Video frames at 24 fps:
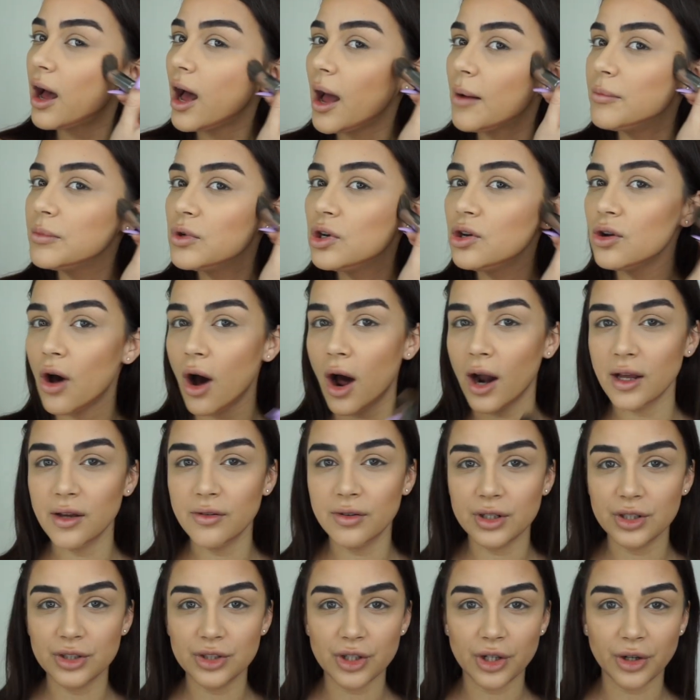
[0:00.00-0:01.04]
I'm not
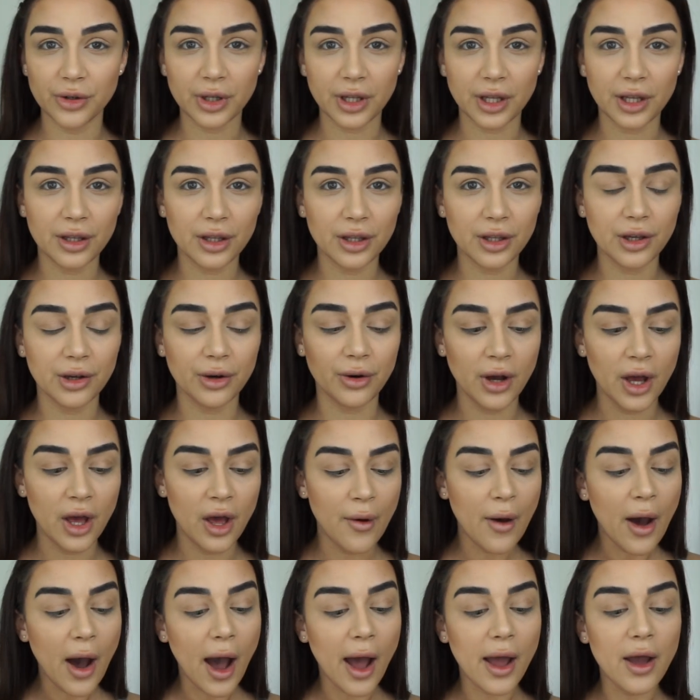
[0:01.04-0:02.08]
even joking you,
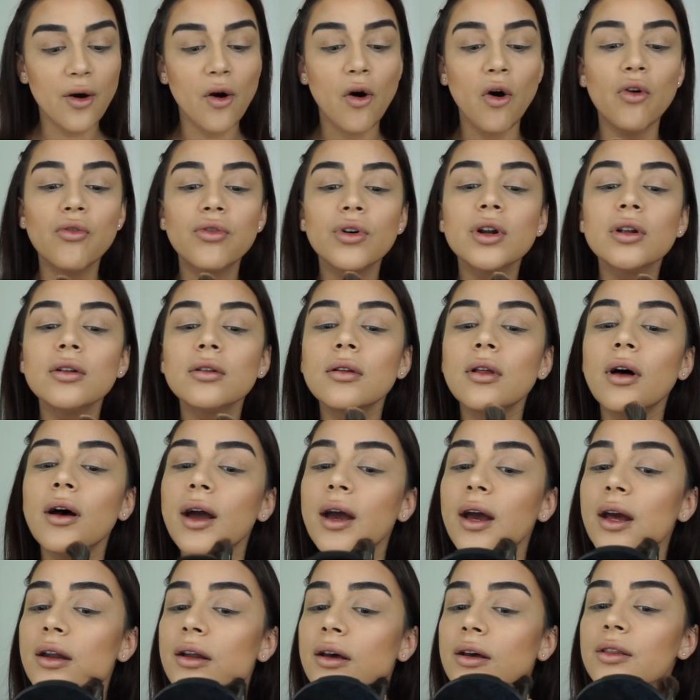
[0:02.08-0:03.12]
I
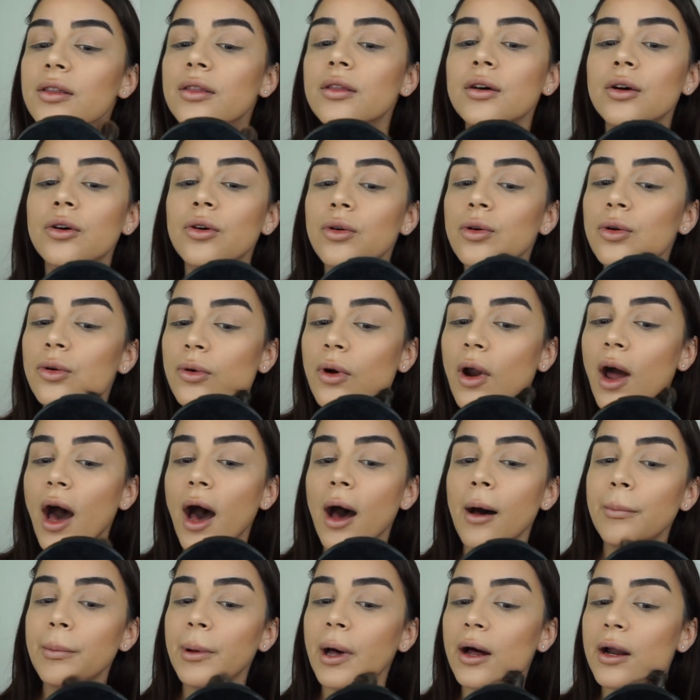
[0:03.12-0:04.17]
overline the
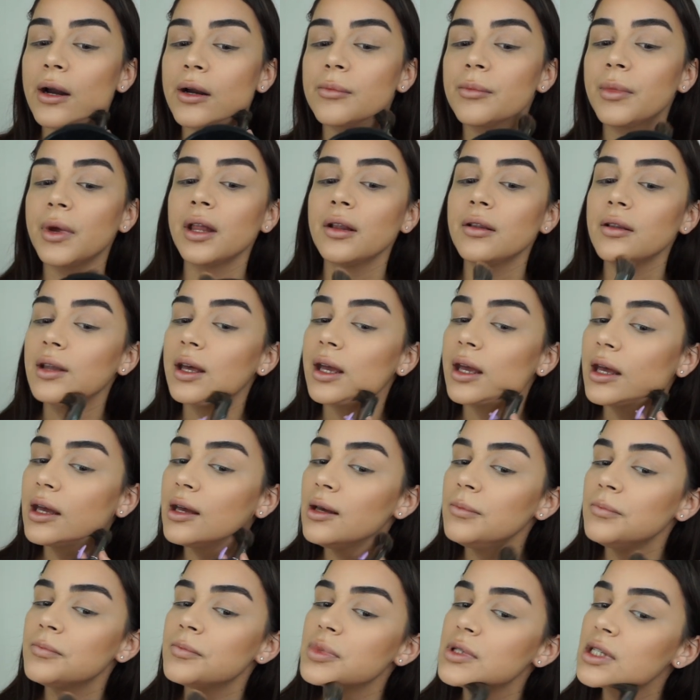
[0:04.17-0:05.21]
crap out of my
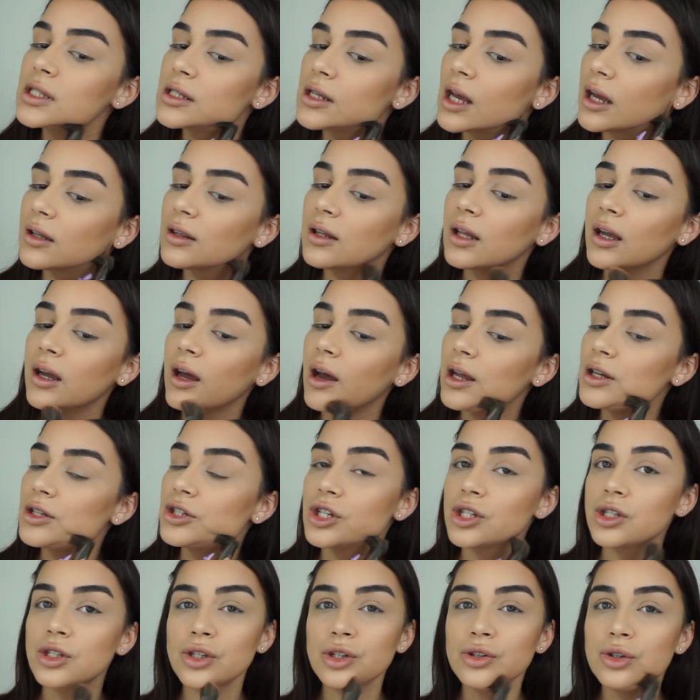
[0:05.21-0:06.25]
lips, and like I
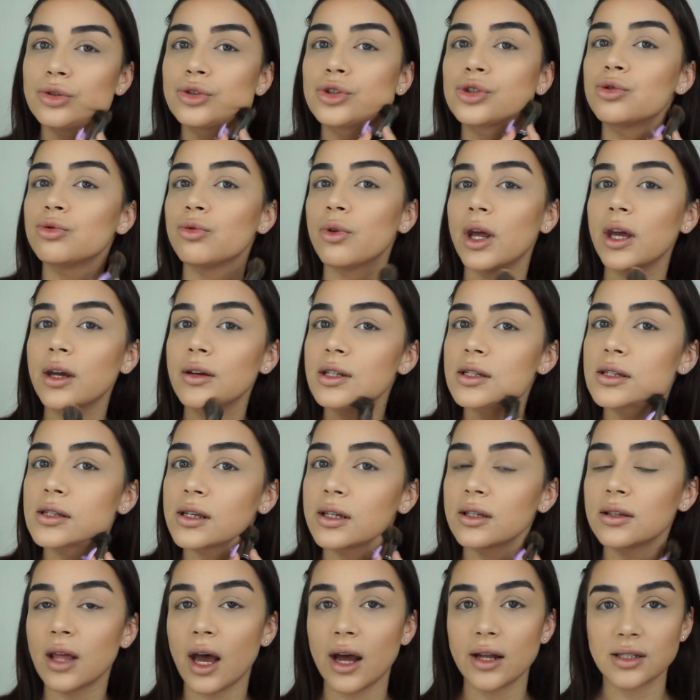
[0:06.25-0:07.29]
just do tricks
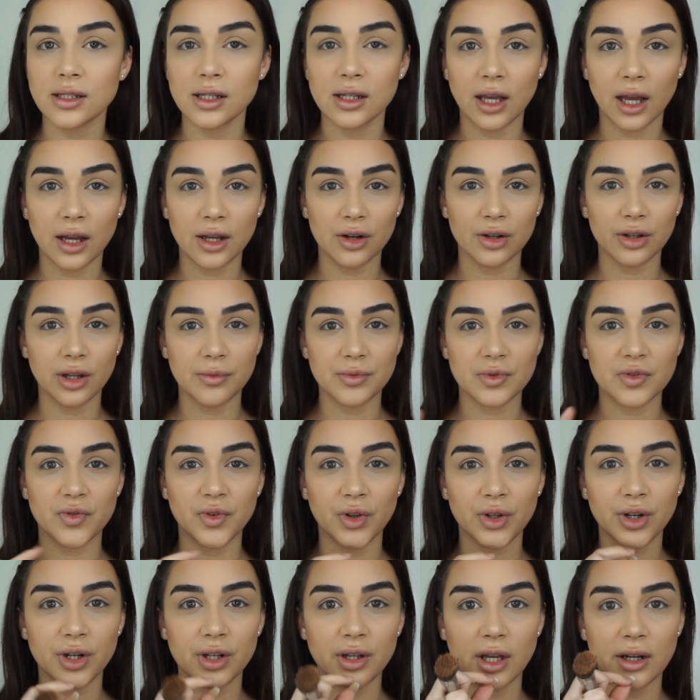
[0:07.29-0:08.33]
like that to get your lips
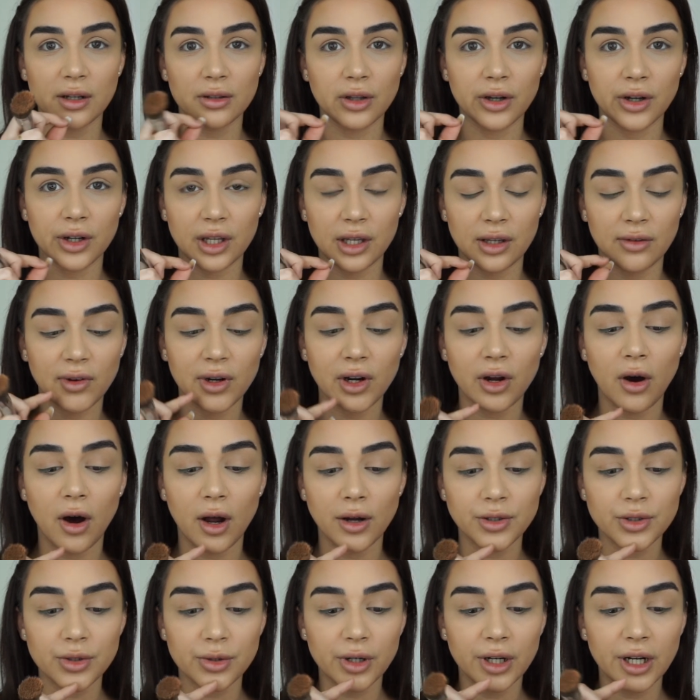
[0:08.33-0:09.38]
fuller. Like, look, even
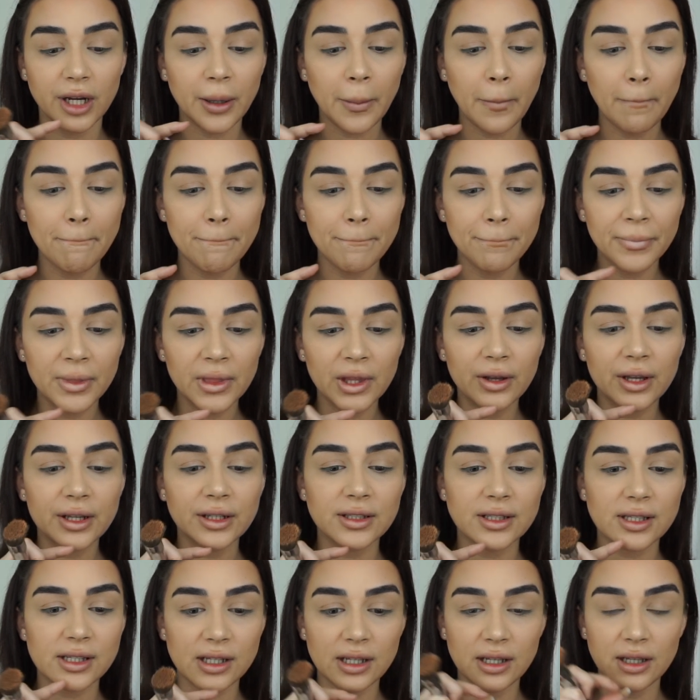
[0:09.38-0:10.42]
contouring, you
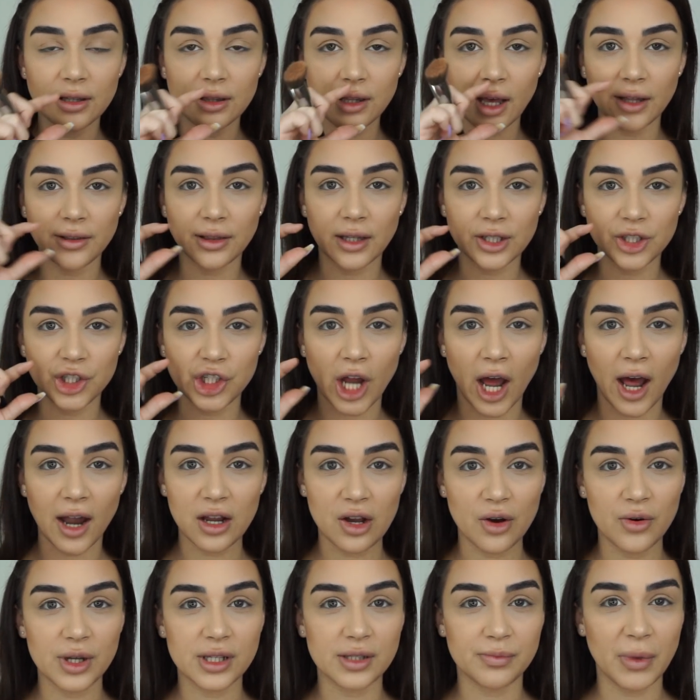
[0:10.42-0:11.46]
can see that the
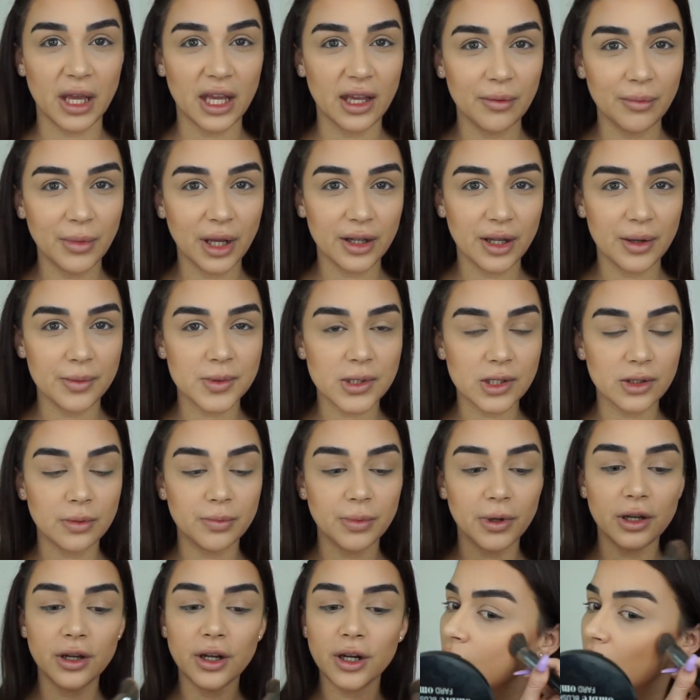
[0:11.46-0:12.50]
shadow is making my lips look
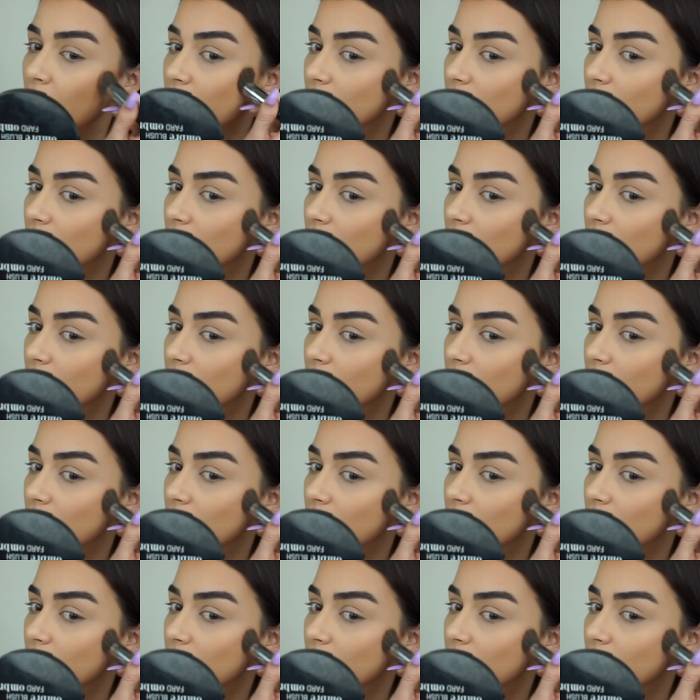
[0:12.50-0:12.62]
bigger.